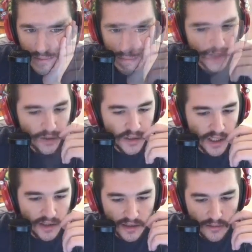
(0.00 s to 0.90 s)
Now we
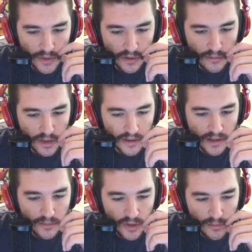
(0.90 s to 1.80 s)
tried Ceremonial Maul.
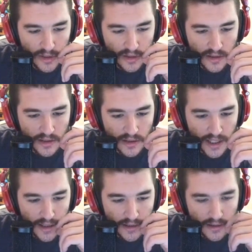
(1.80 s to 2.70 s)
Ceremonial Maul is just
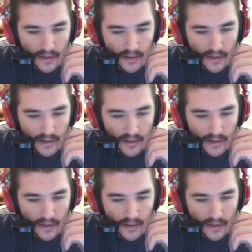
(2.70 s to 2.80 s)
ass.